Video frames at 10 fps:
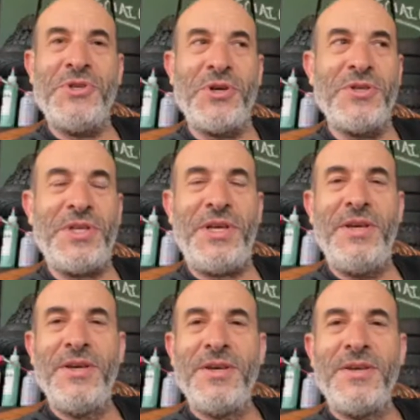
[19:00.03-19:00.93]
Jersey
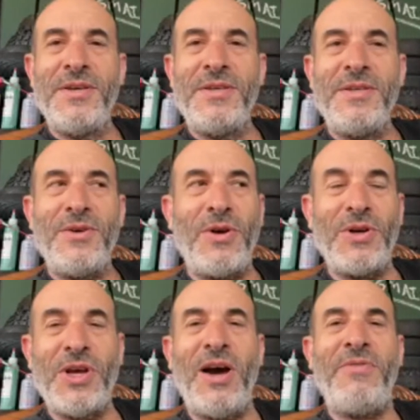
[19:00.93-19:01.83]
are
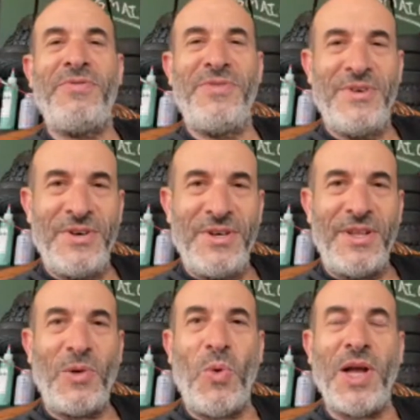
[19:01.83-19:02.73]
tough,
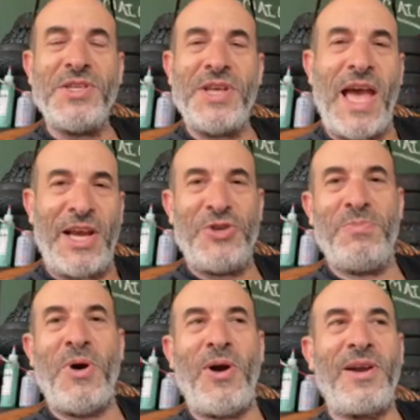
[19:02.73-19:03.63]
like watch Action
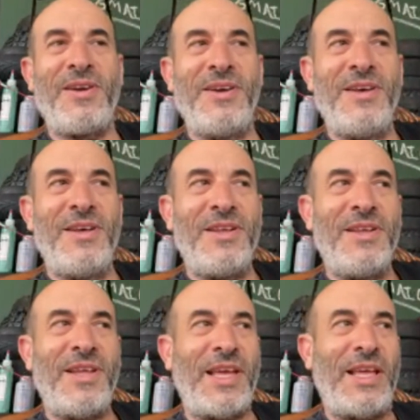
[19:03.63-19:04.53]
Park.
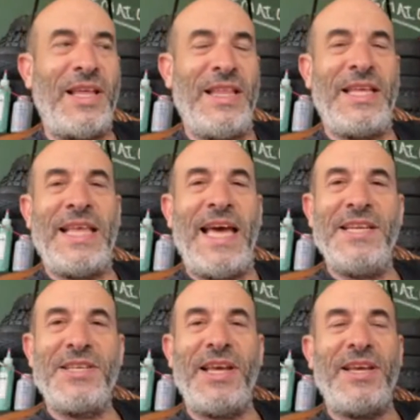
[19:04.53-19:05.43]
Like that
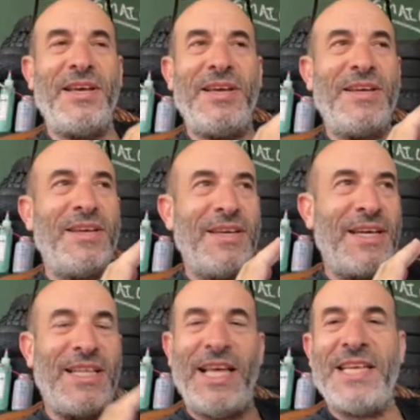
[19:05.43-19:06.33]
is like a
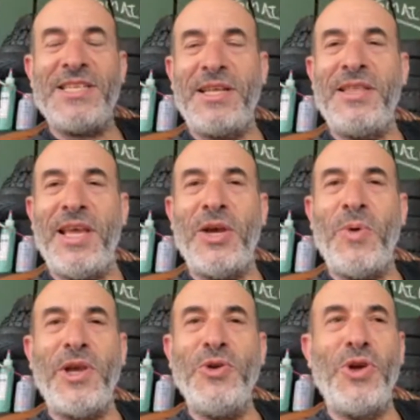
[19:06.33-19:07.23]
classic thing
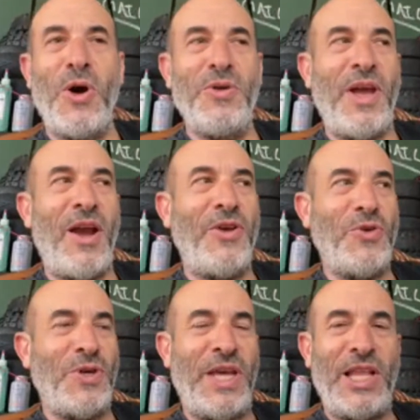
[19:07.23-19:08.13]
where you'd go there and you
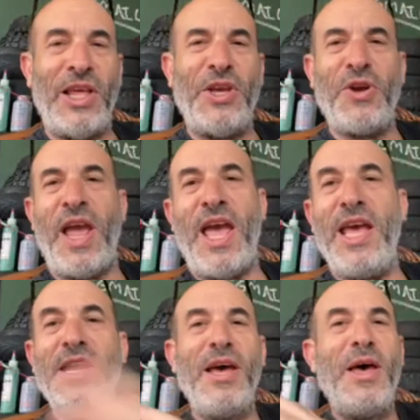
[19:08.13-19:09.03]
could get like your
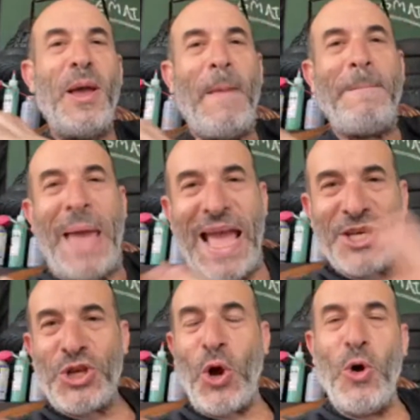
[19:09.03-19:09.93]
head
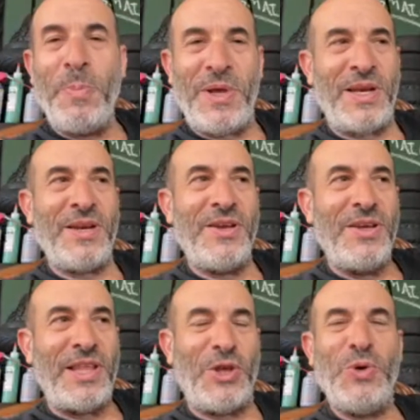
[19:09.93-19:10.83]
bashed open,
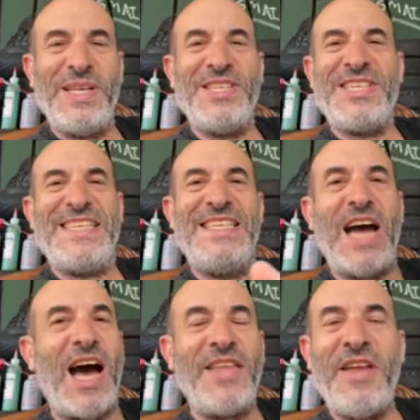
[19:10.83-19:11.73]
like you could just
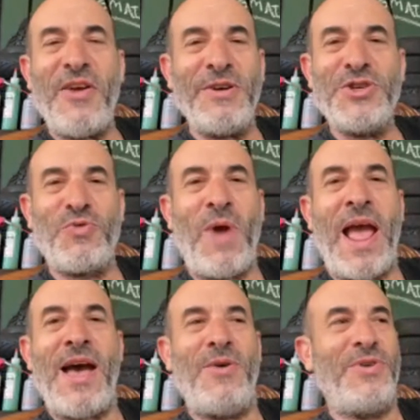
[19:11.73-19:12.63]
die there and
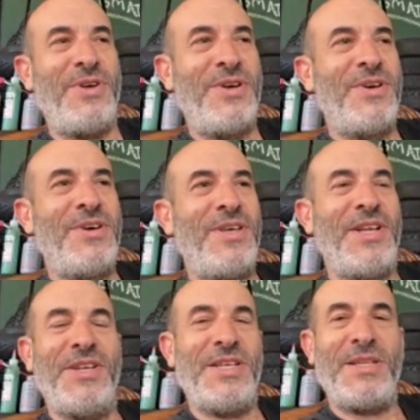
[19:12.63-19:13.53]
drown.
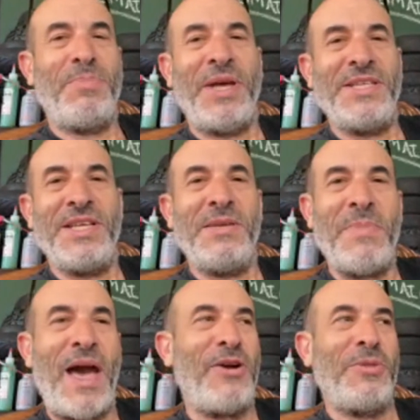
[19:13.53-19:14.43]
The place didn't
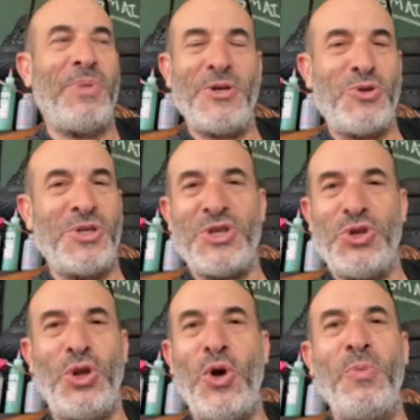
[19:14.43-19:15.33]
matter. The place was just
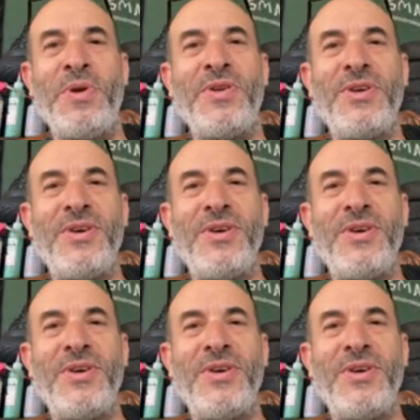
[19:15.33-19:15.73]
still open,